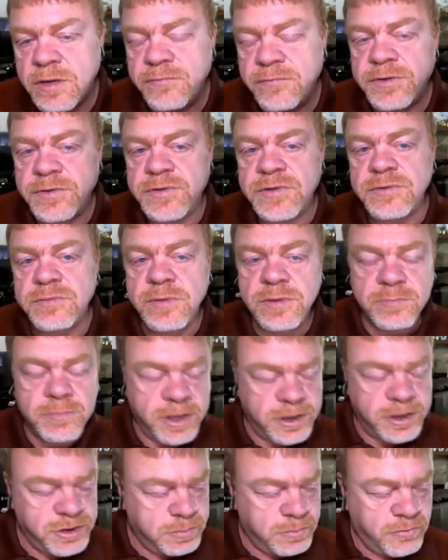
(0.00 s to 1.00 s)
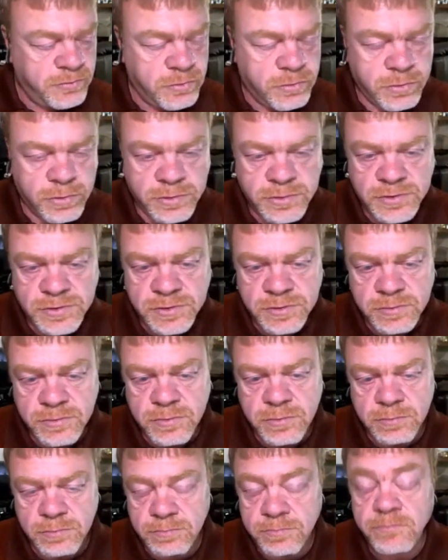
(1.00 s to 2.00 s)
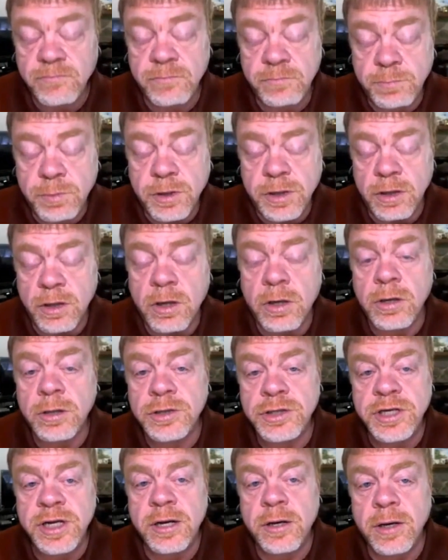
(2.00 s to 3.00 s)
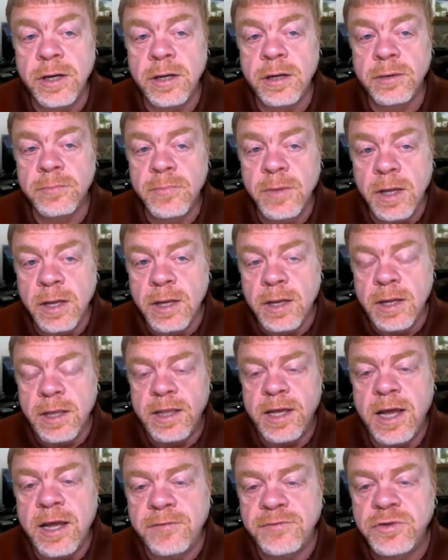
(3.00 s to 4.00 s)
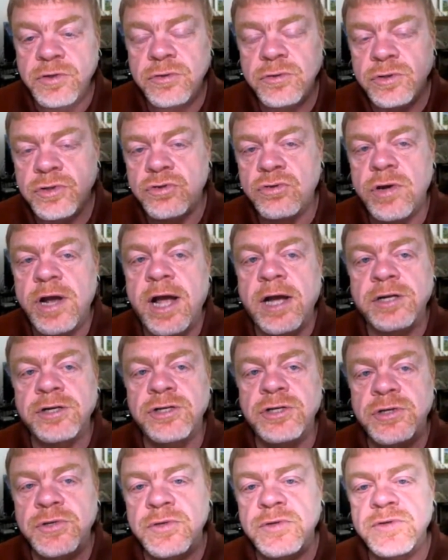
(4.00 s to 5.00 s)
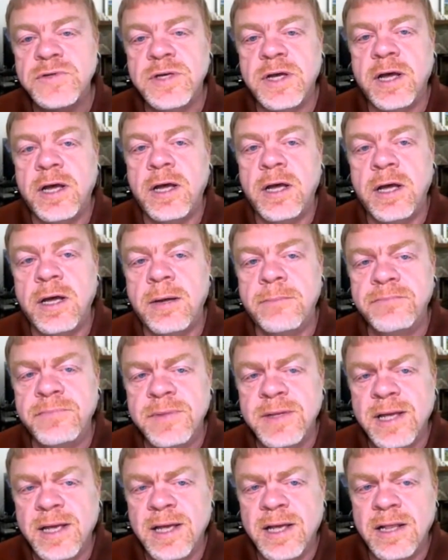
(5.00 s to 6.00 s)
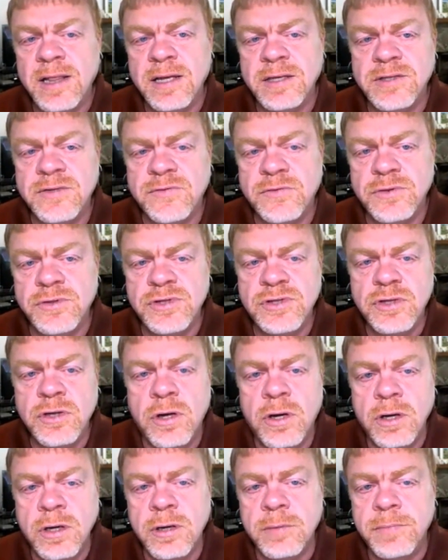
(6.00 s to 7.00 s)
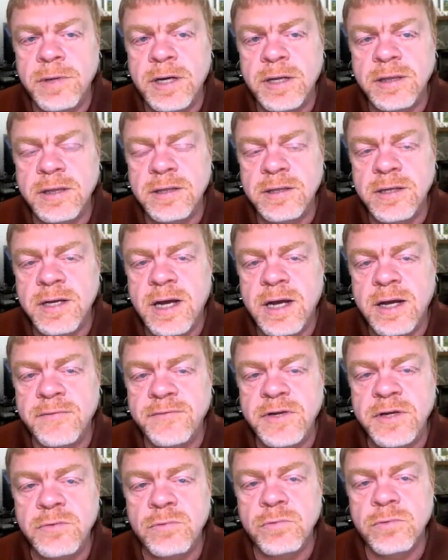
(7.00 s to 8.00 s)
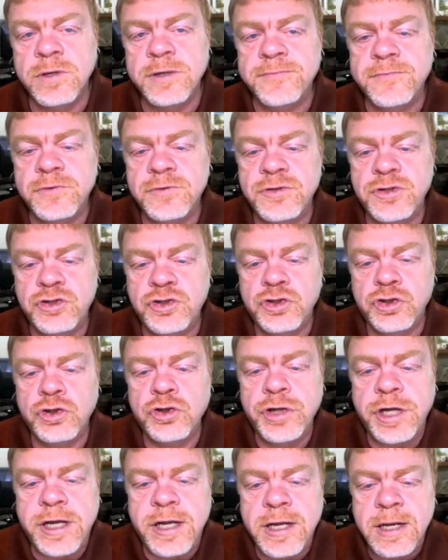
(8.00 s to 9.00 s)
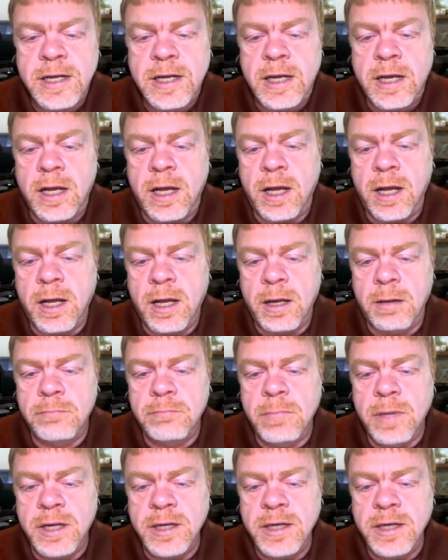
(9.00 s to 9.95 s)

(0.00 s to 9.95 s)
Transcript: it's mentioned before, it's a pretty large area. They have 2 attractions. Let's first talk about the Navi River Journey. Monday,